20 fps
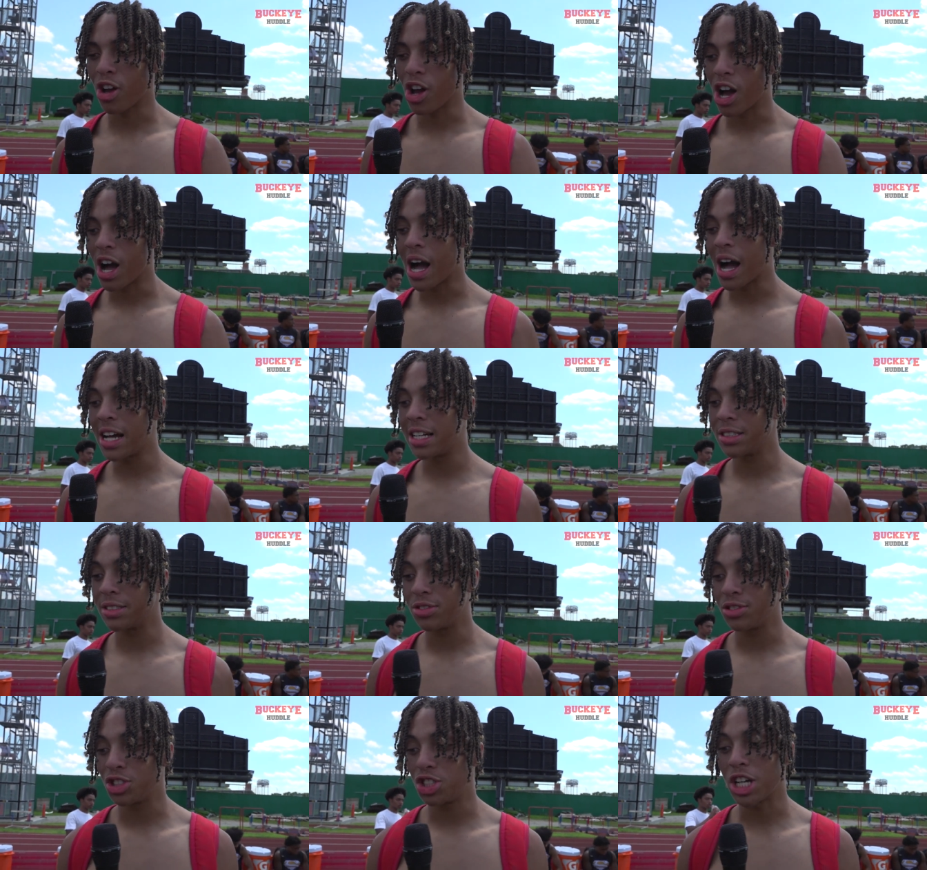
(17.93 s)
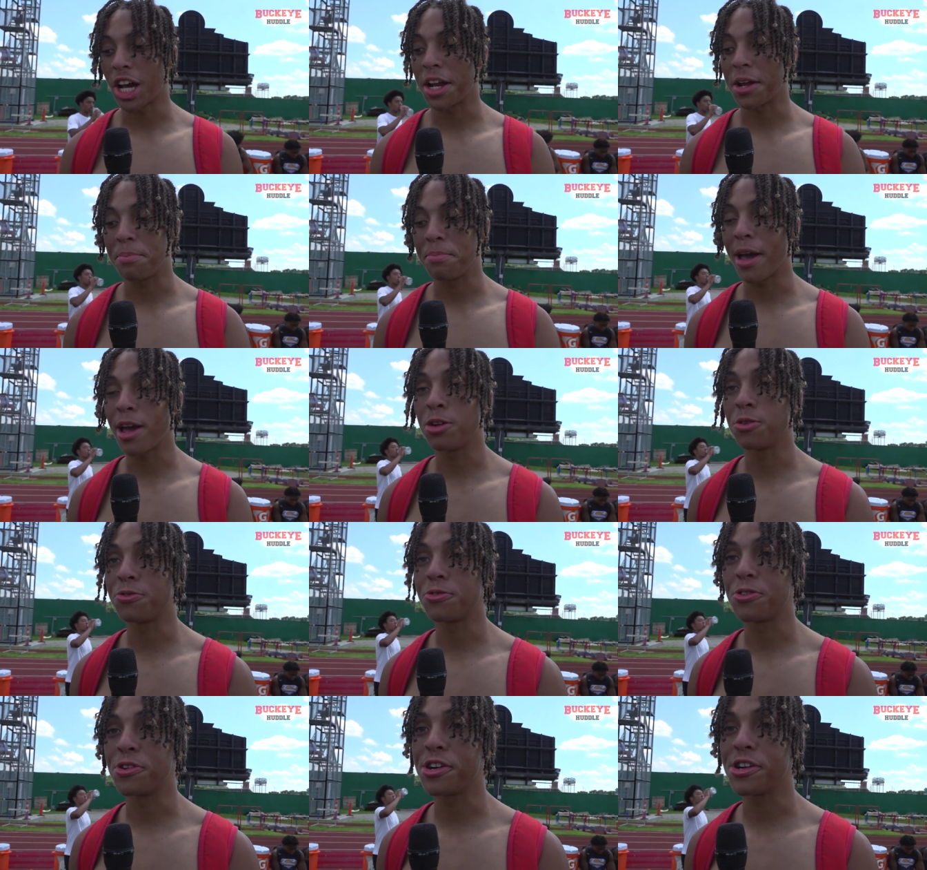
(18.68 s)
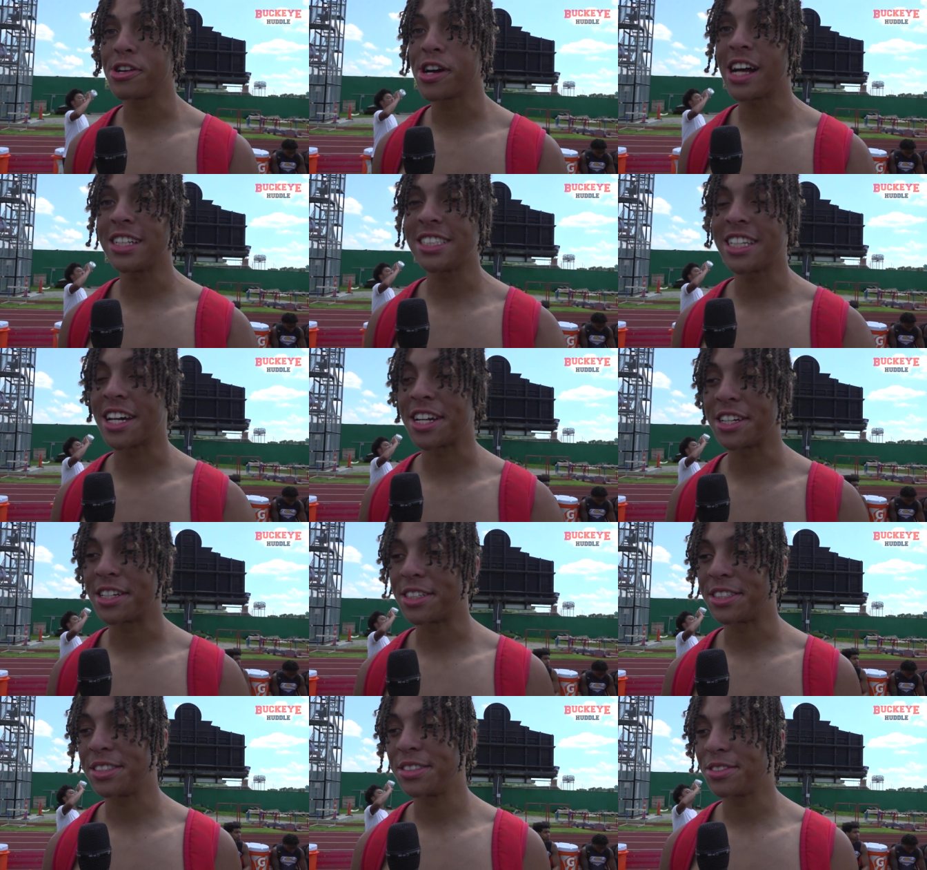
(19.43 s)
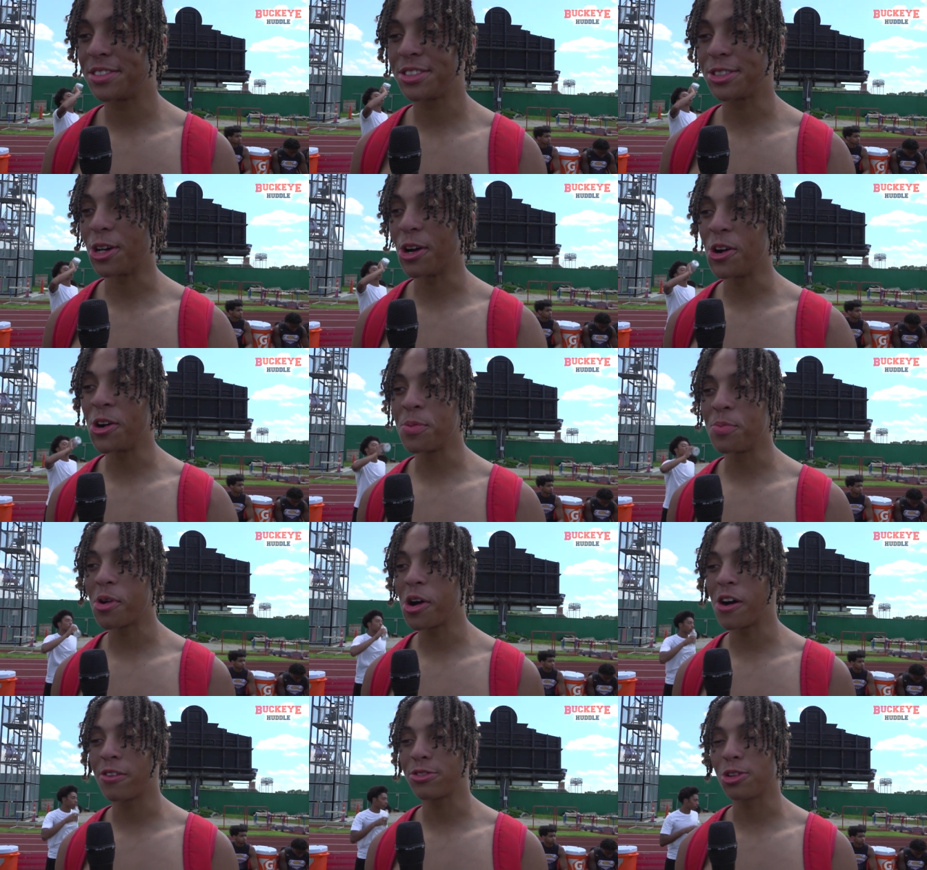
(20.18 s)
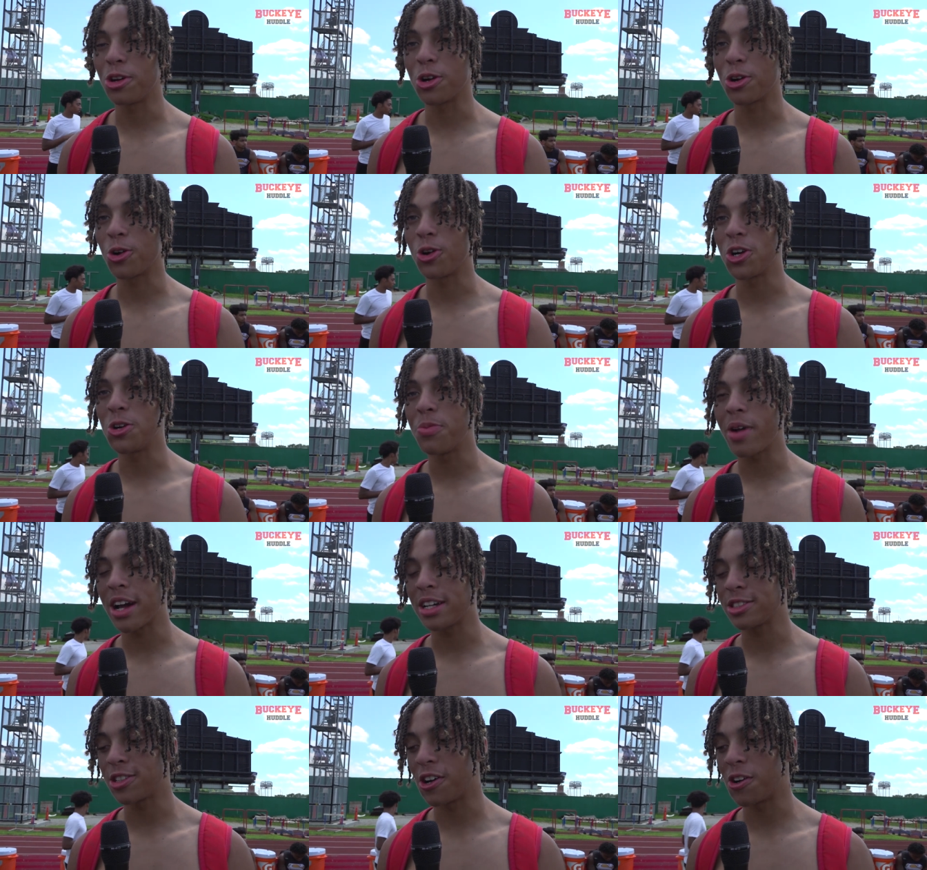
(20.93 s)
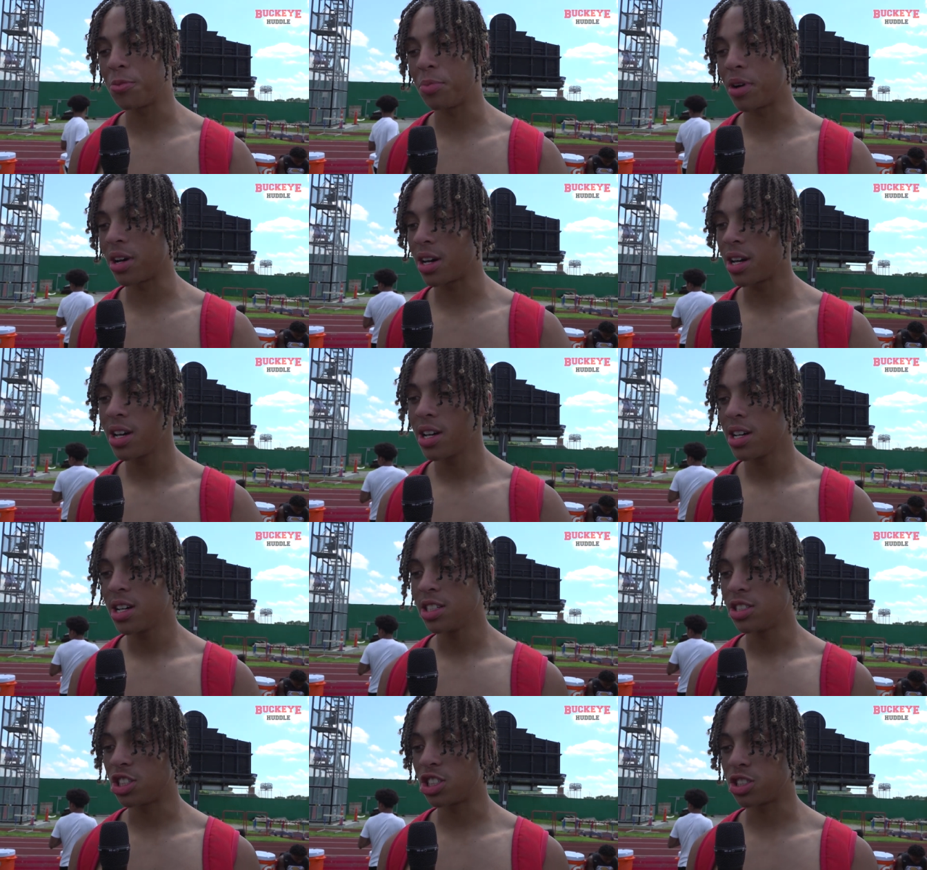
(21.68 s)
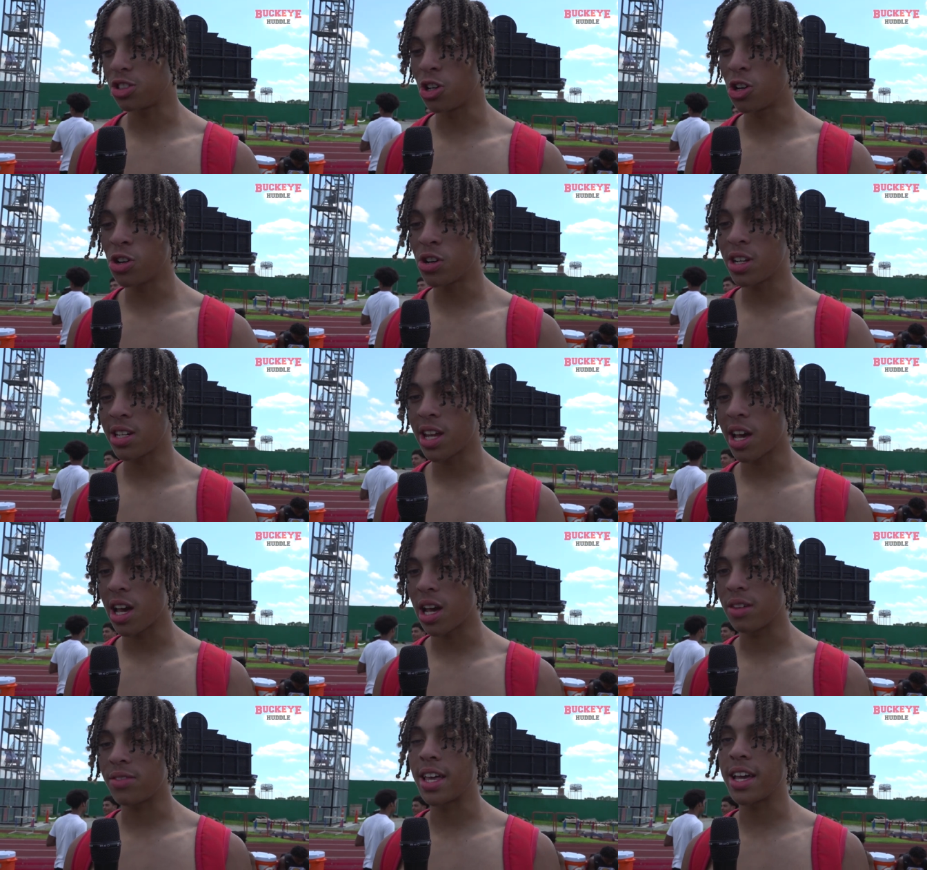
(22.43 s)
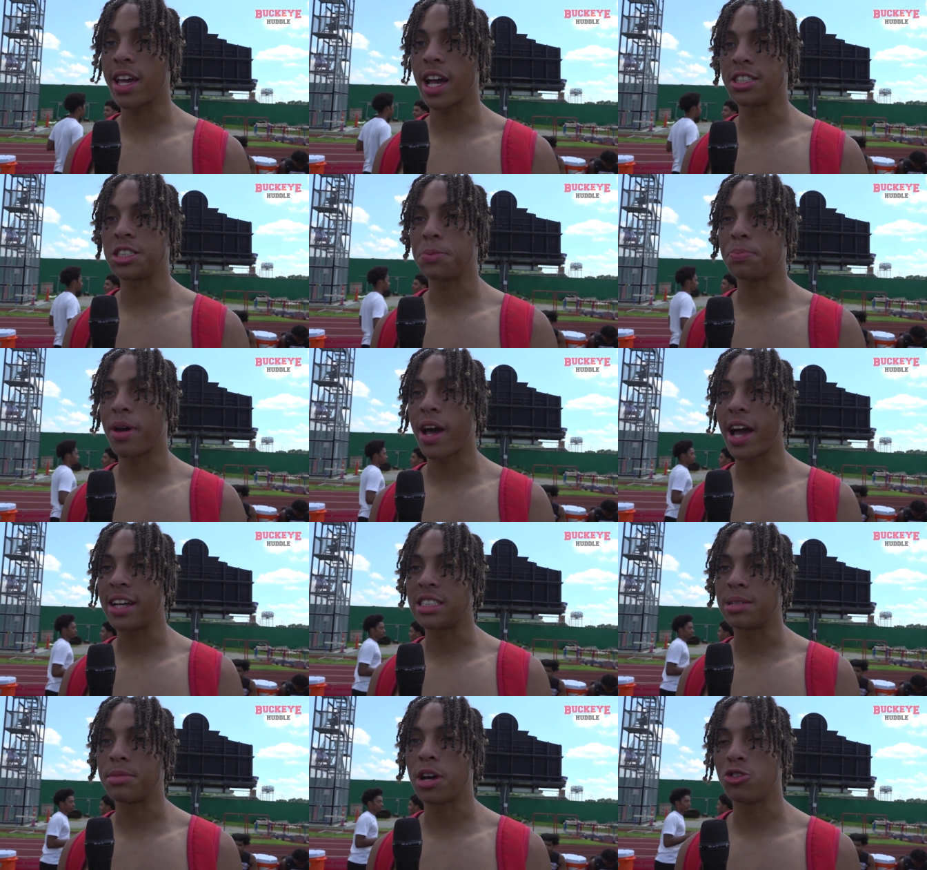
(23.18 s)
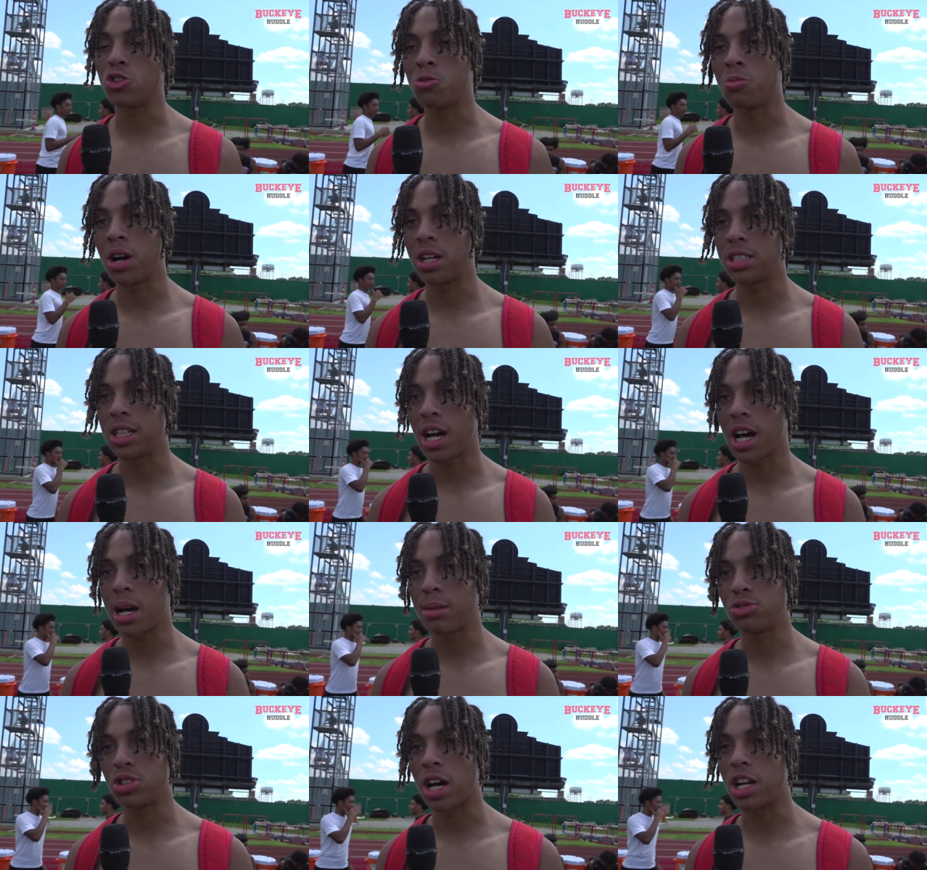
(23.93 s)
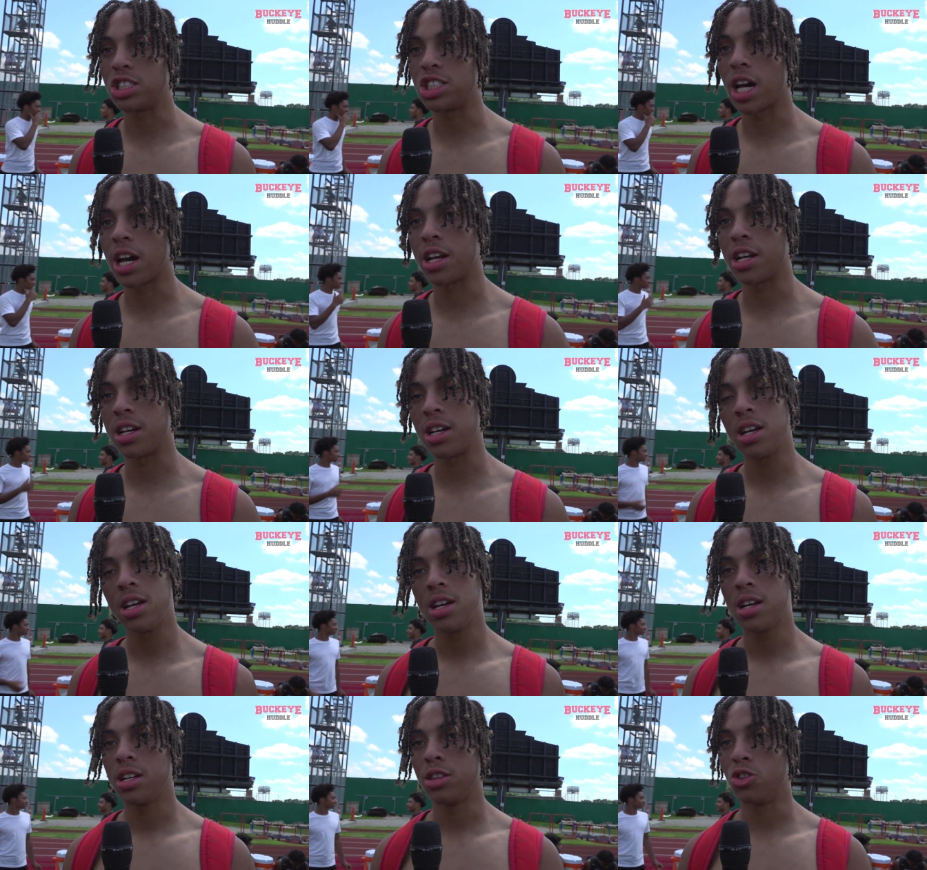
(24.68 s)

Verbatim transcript: Well, I try to bait them for real. I try to throw them off, throw the quarterbacks off, but just knowing that if they catch a pass, I'm not doing my job, so I just try to